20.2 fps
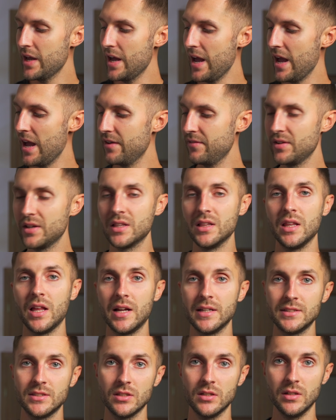having
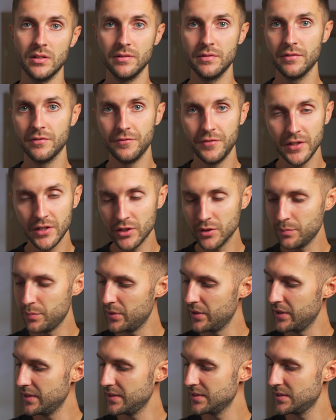lots of
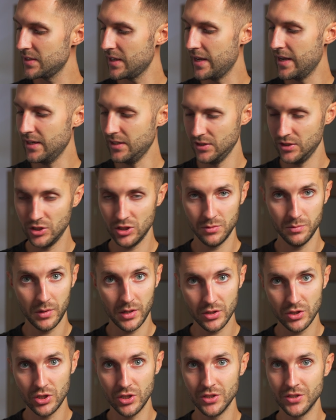fingerprints and
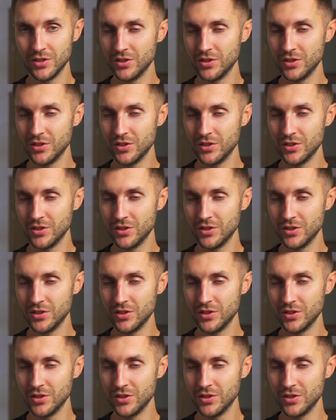smudges.